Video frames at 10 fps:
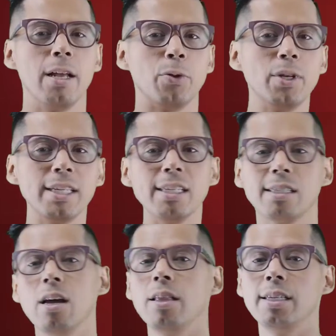Recent
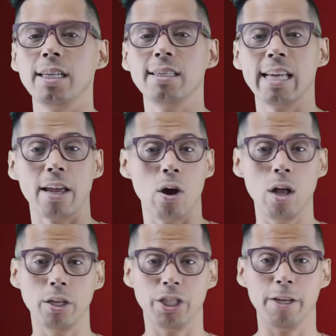studies in
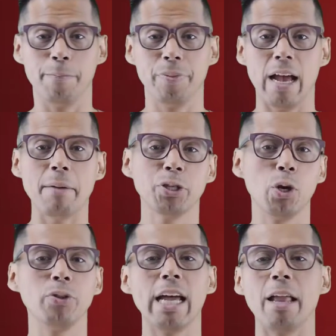psychology have
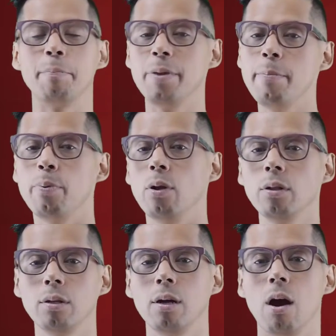shown that
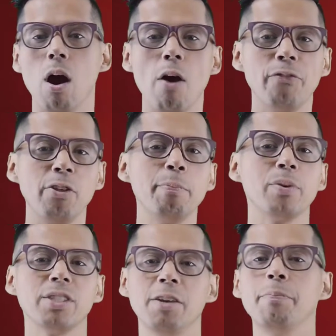people often
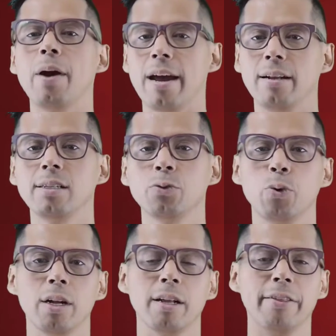perceive patterns
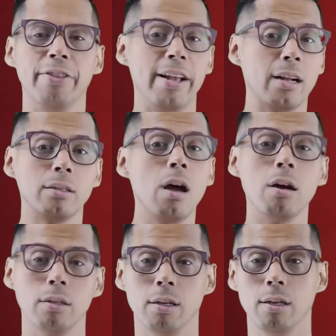where there are
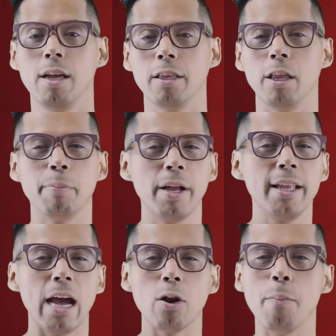none. The
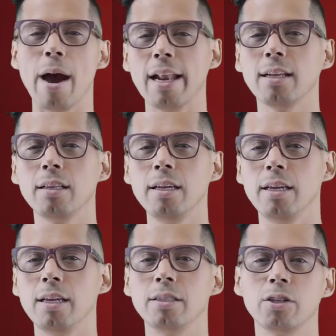brain
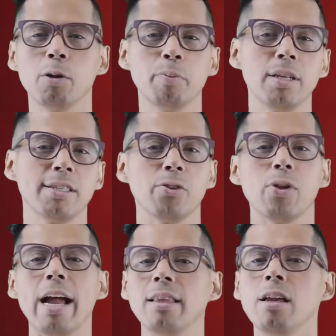automatically interprets
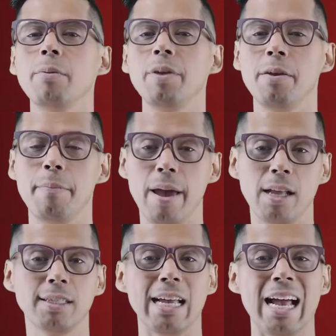random
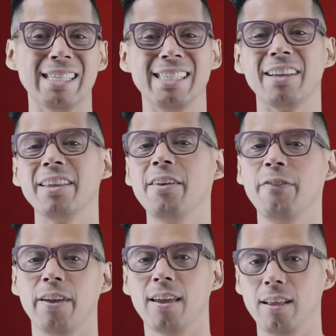events as
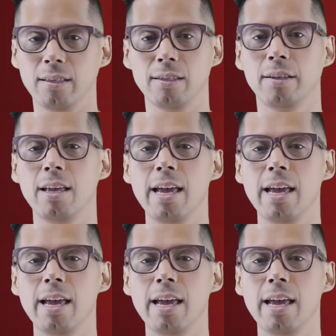significant,